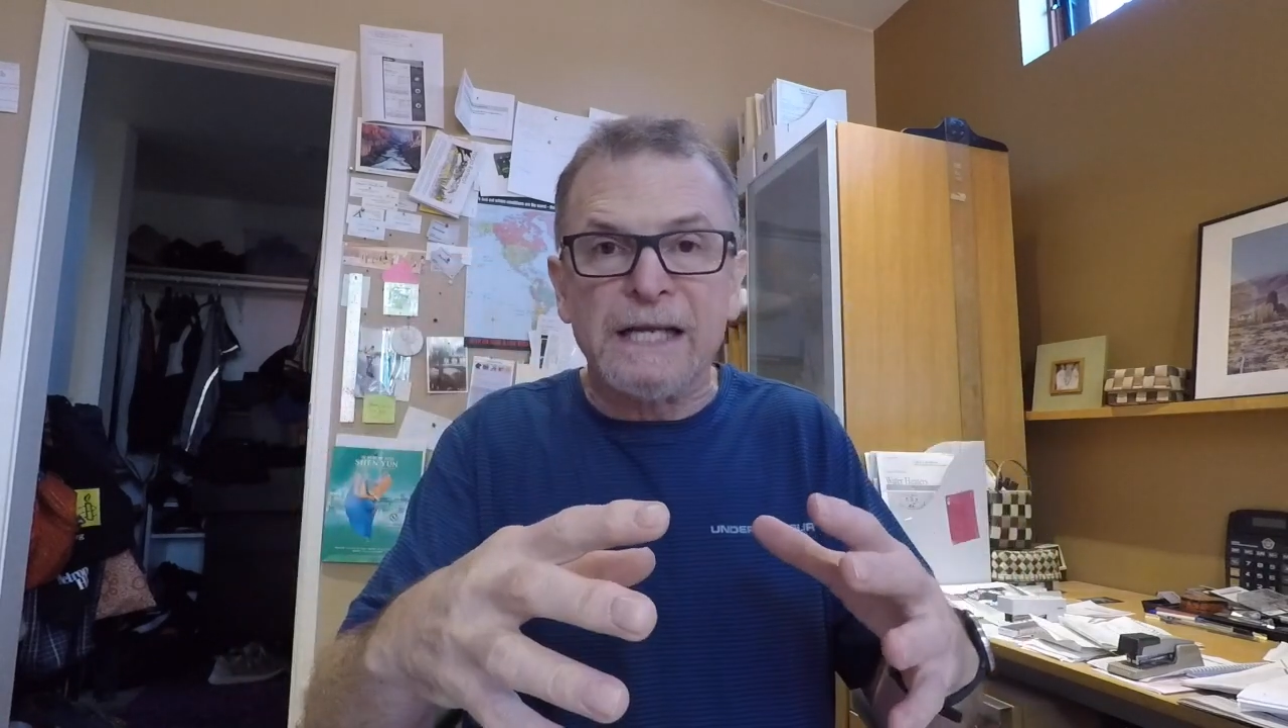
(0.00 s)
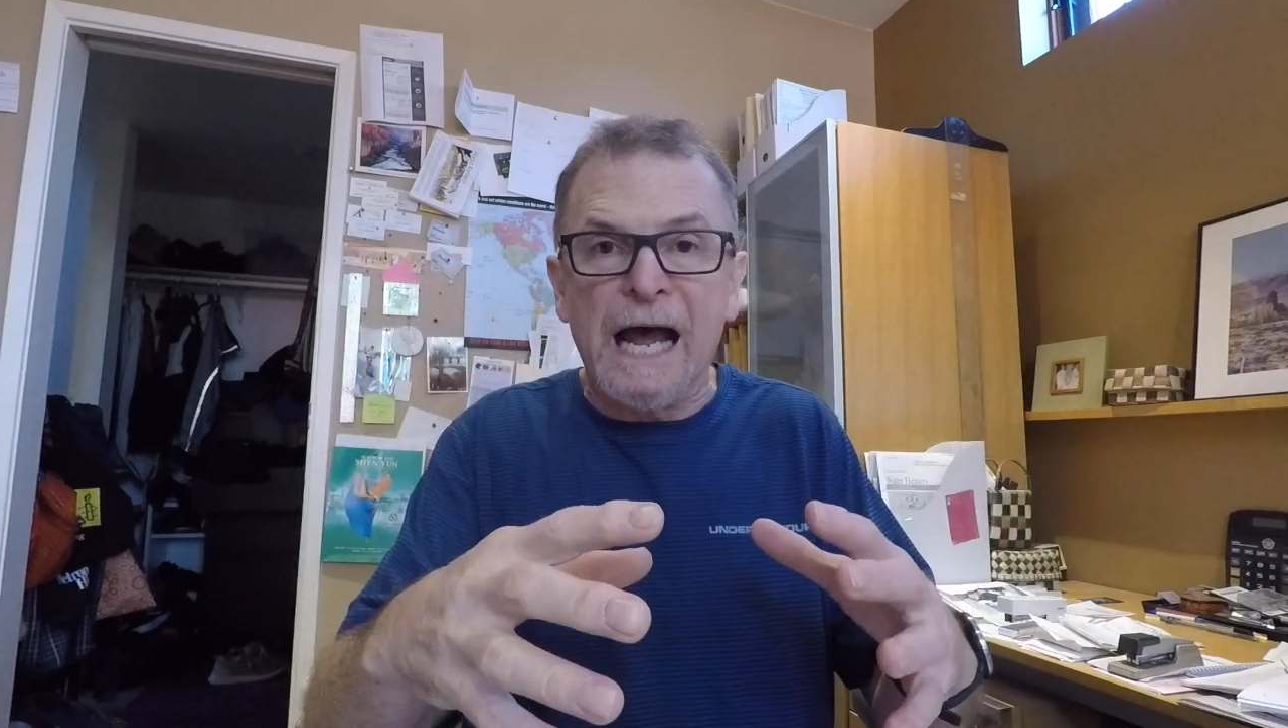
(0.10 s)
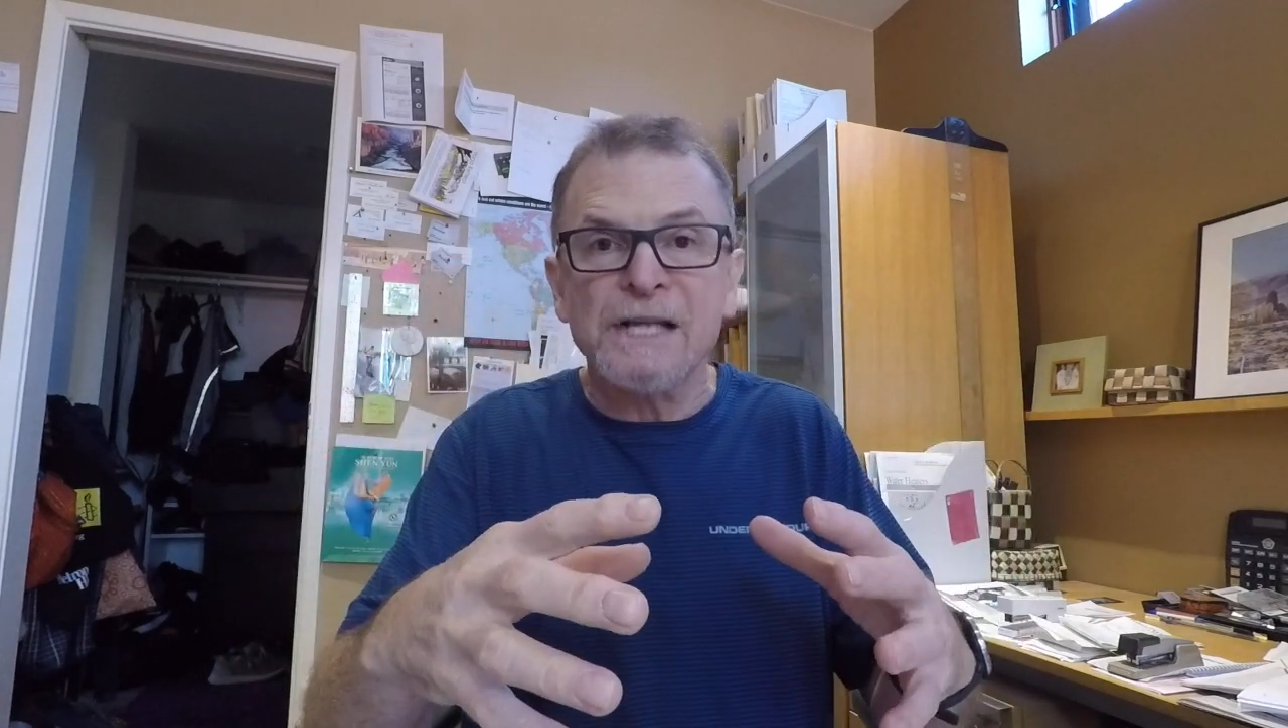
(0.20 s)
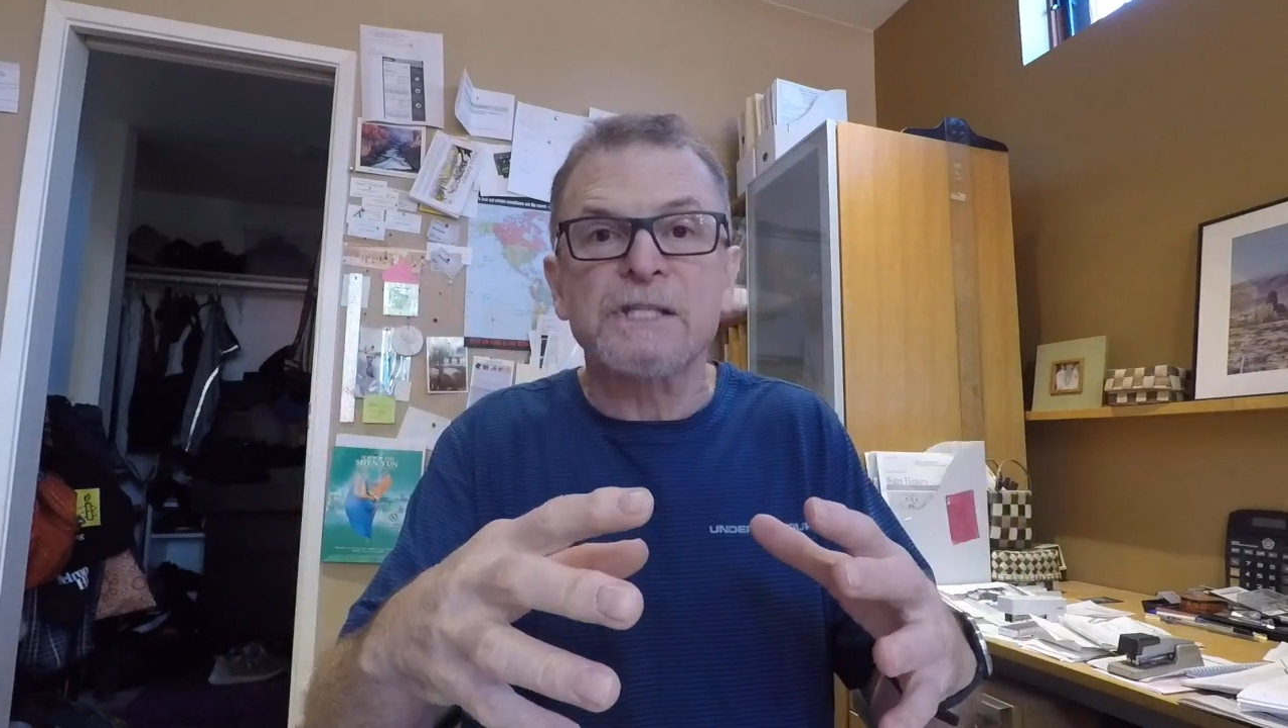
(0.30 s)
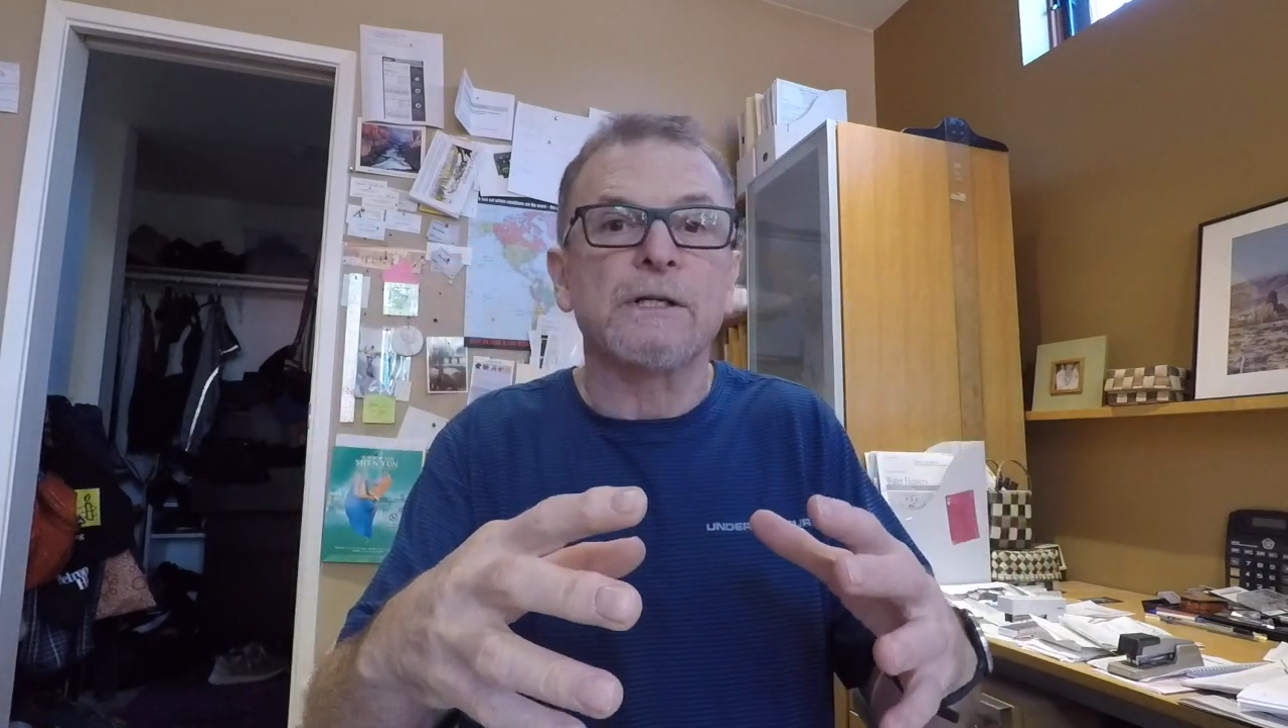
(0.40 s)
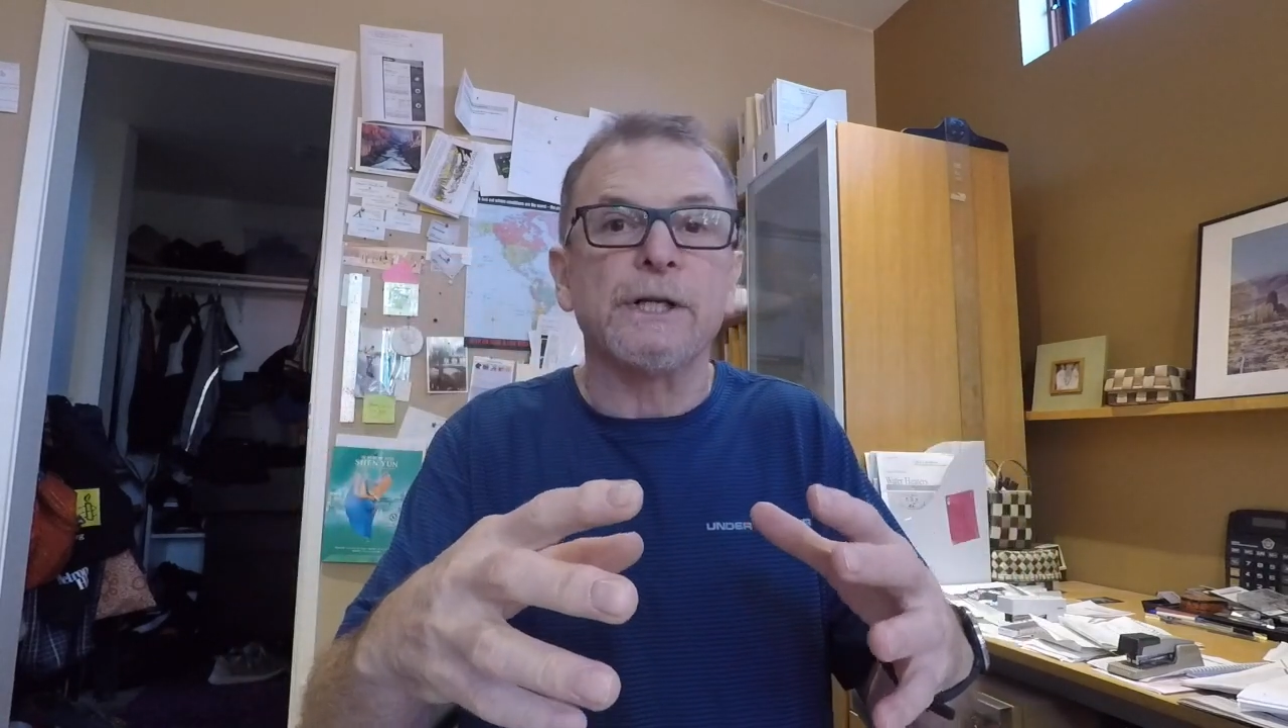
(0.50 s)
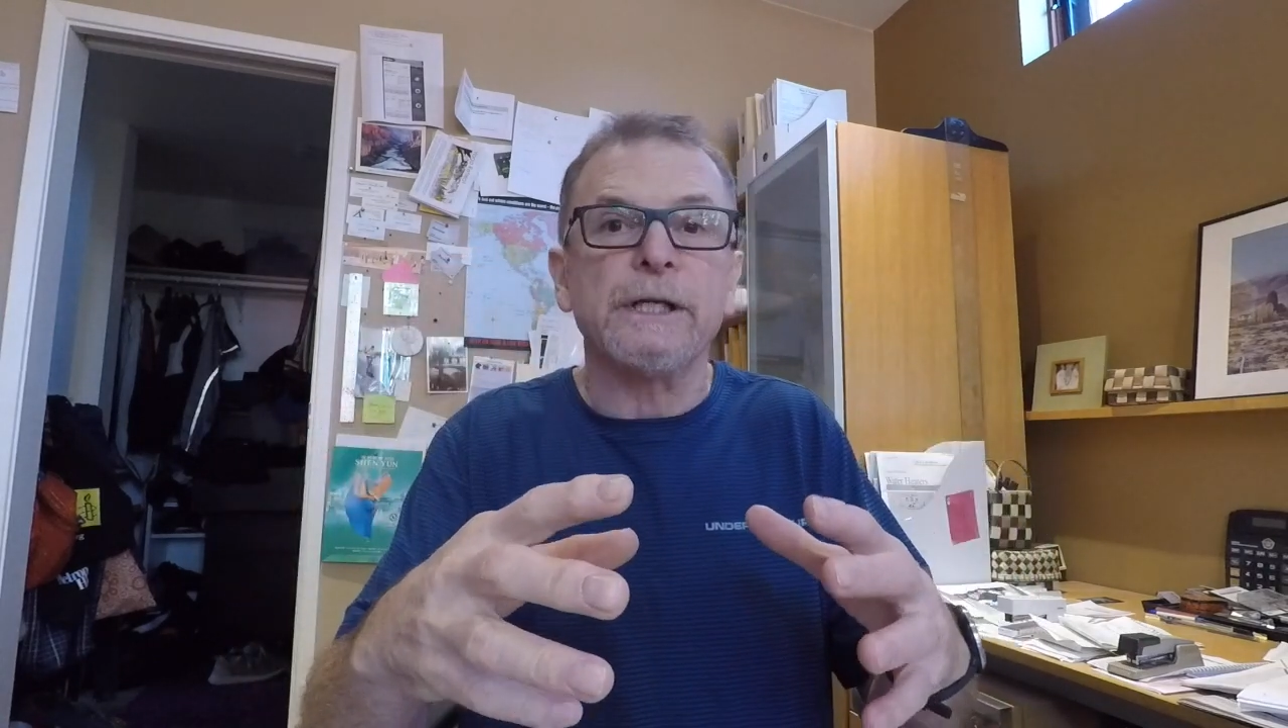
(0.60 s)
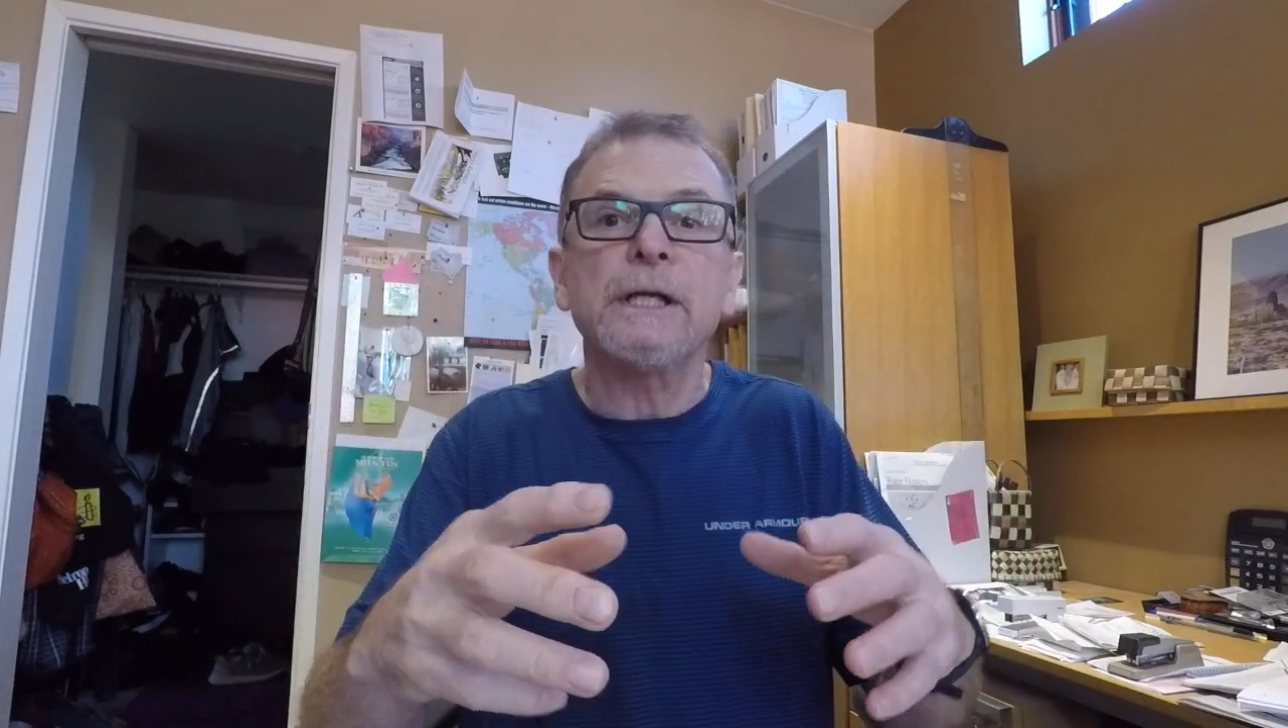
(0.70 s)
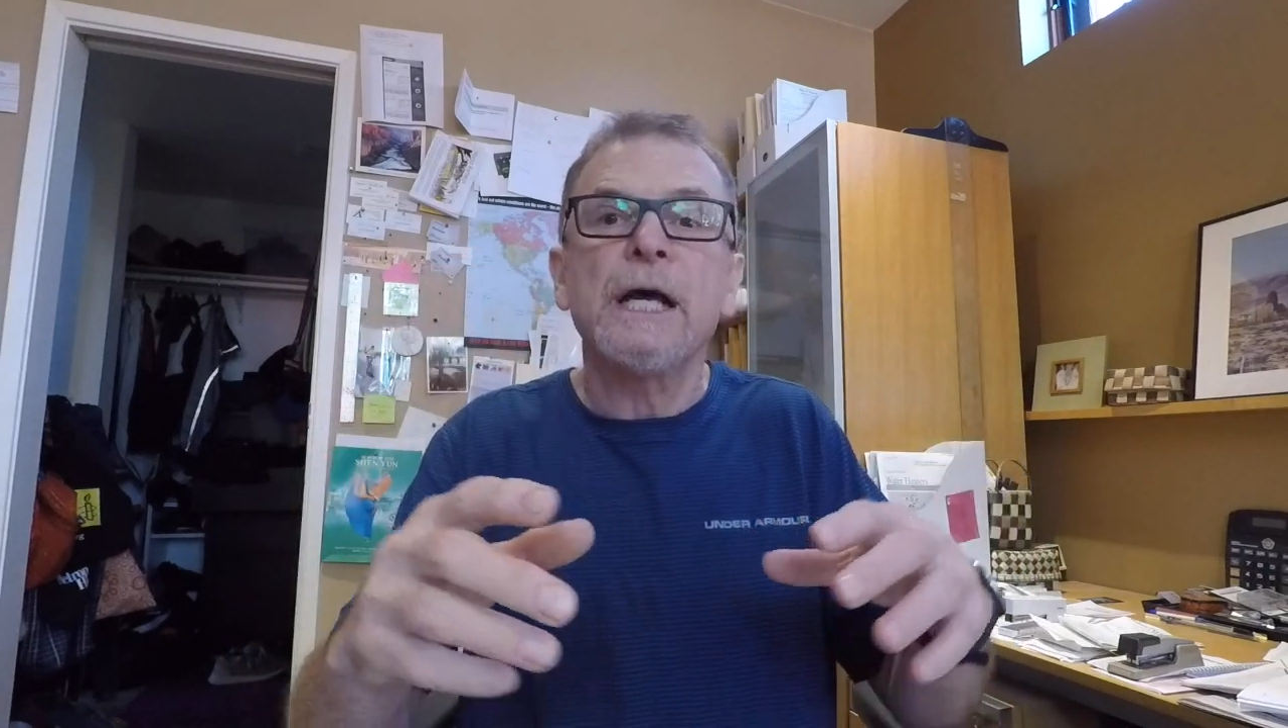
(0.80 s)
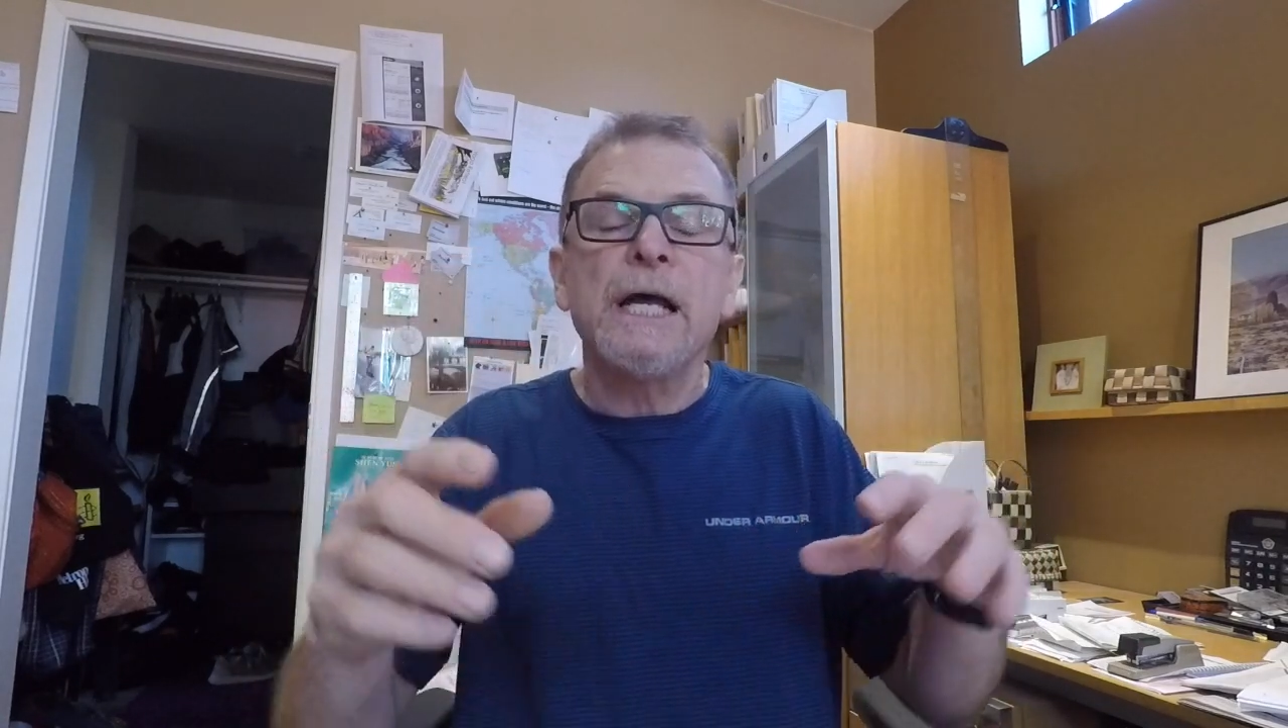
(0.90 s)

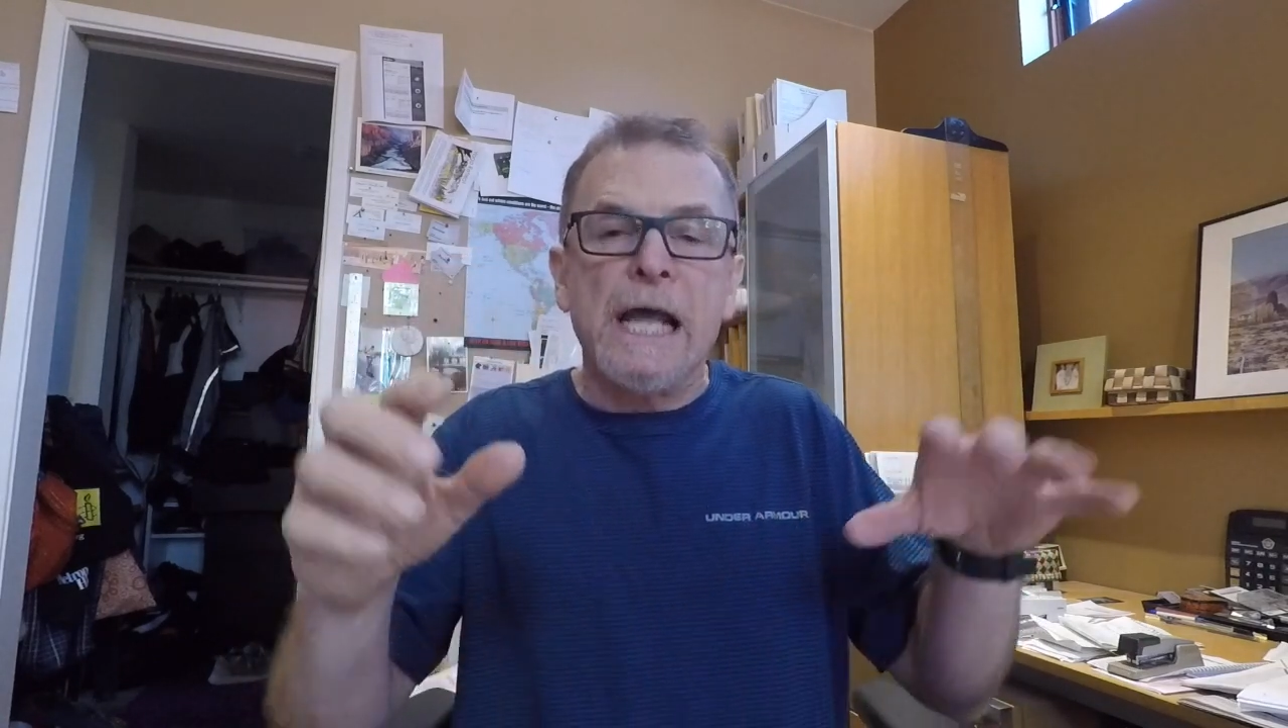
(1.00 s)
gasoline.